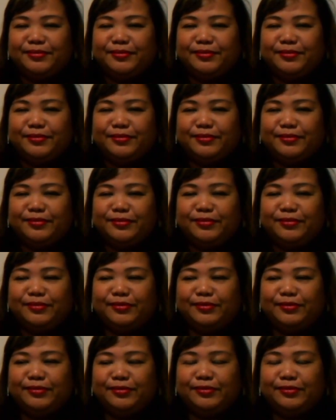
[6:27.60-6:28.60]

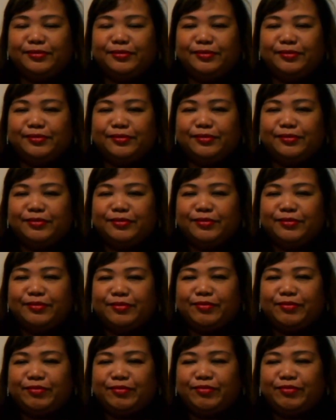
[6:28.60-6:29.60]

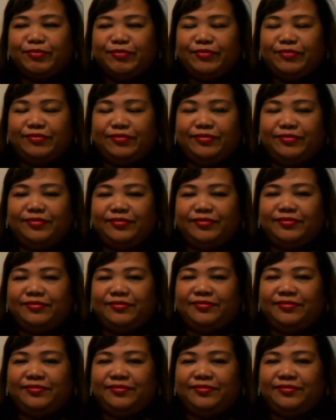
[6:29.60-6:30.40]
This person isn't speaking.